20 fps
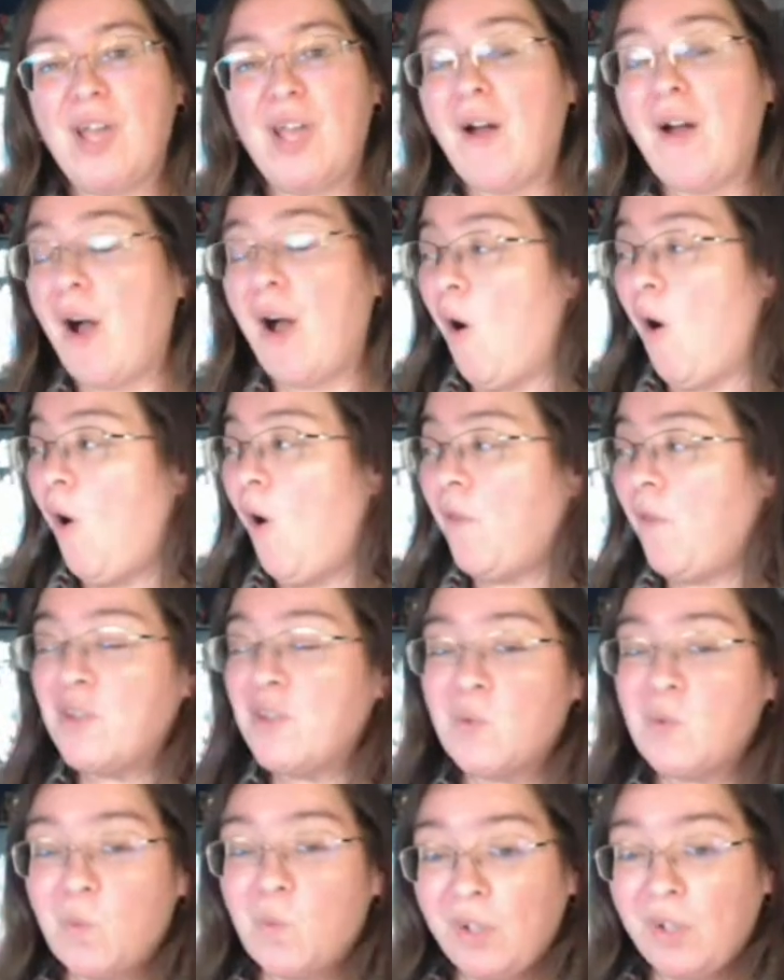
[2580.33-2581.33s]
all
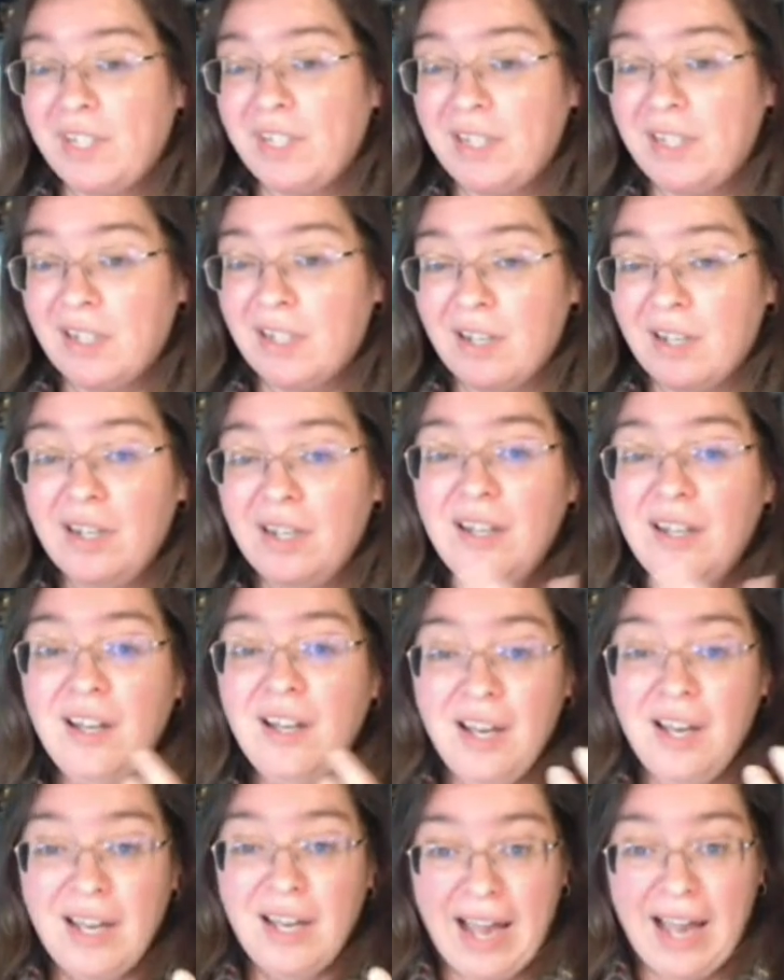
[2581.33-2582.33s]
this work here,
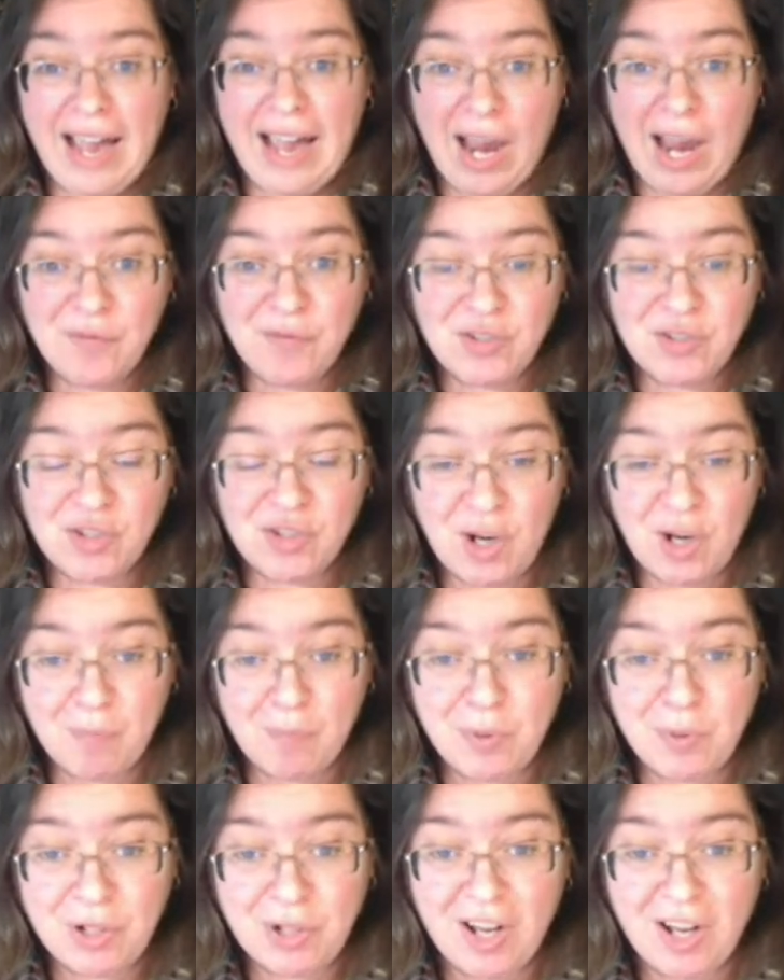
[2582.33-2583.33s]
I have to start
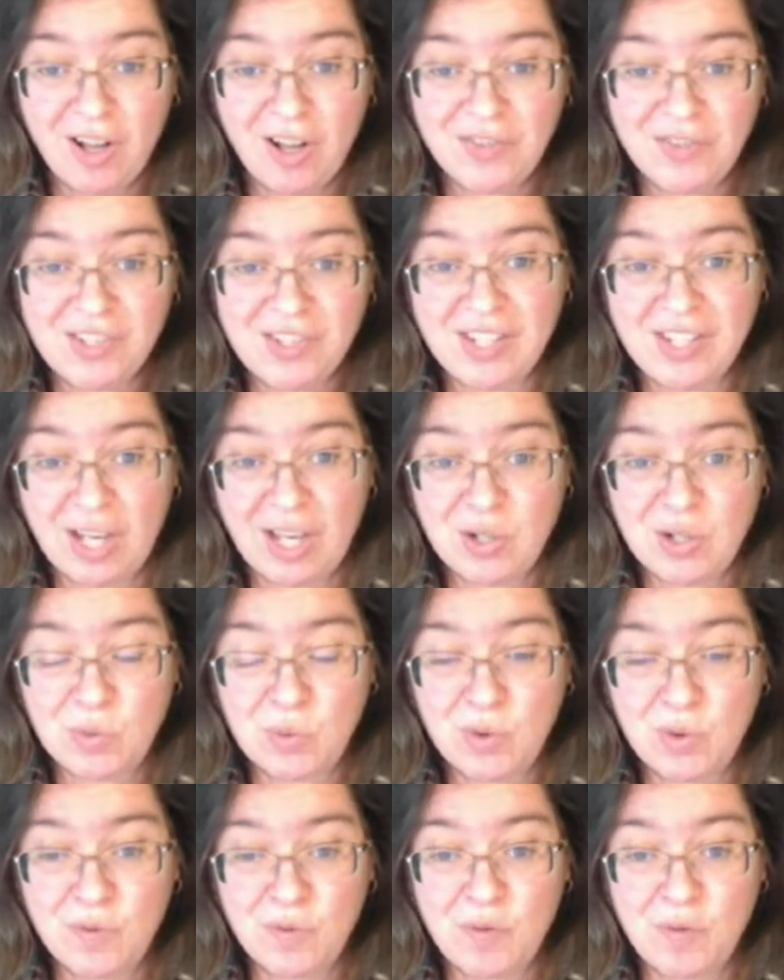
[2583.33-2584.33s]
putting on the
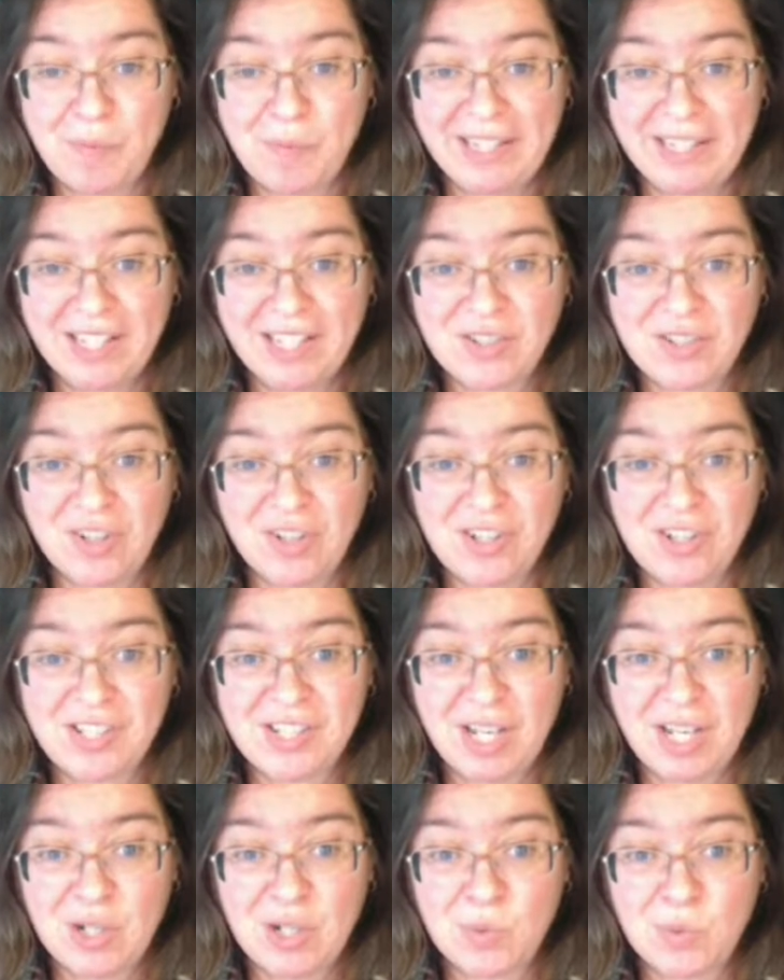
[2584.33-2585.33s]
schedule for my Kickstarter
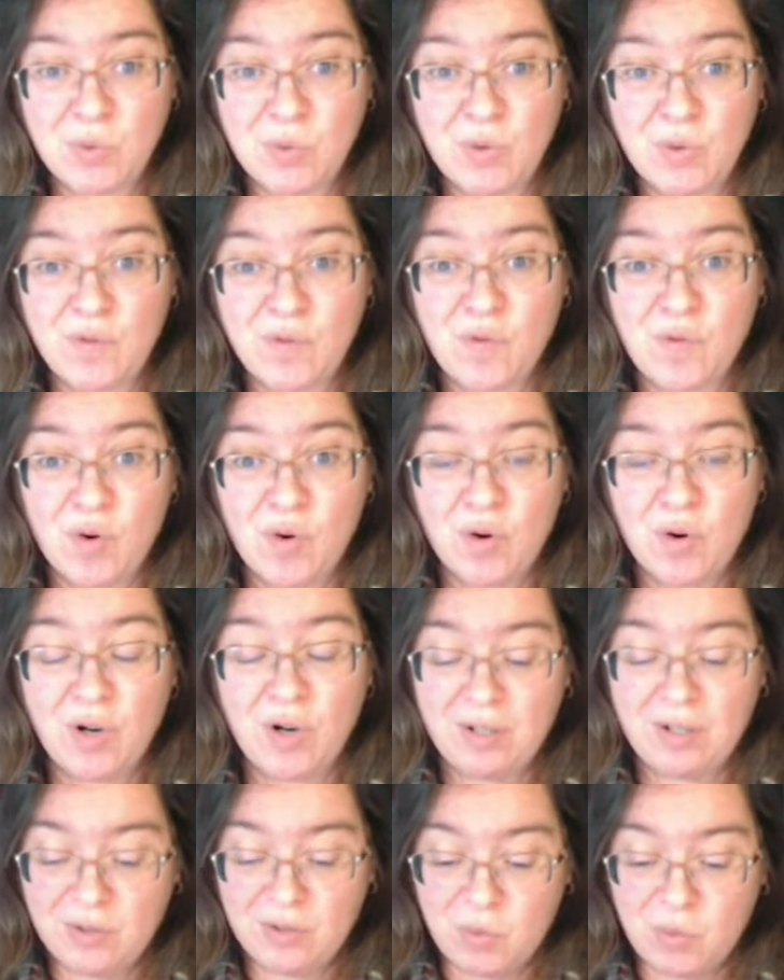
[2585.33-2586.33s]
schedule
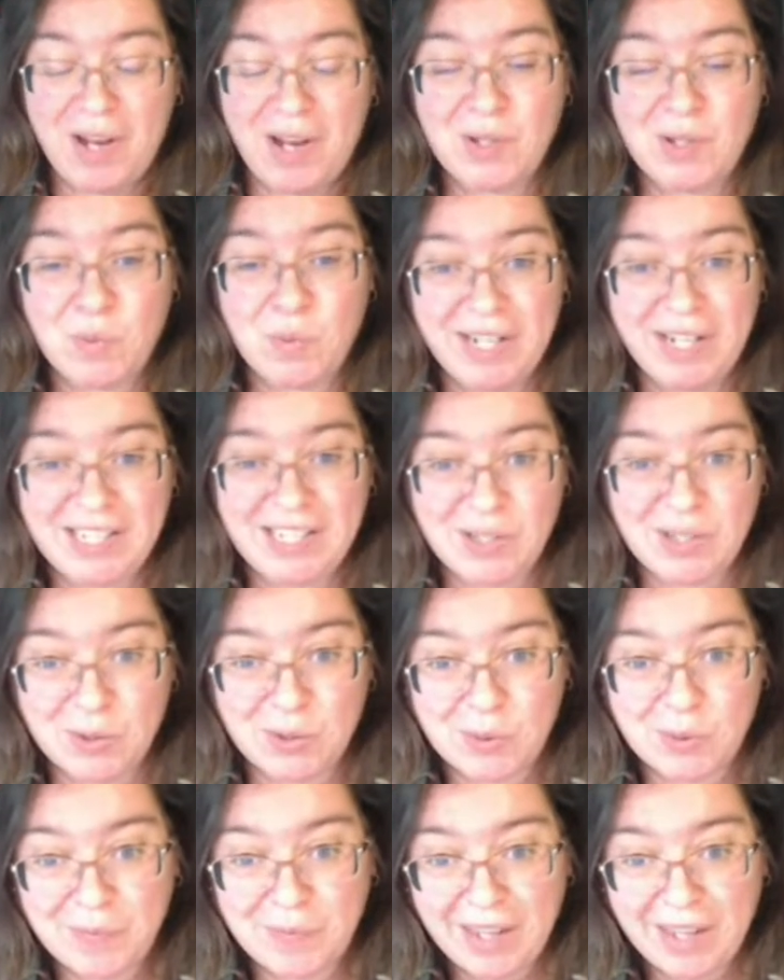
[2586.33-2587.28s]
for 2022.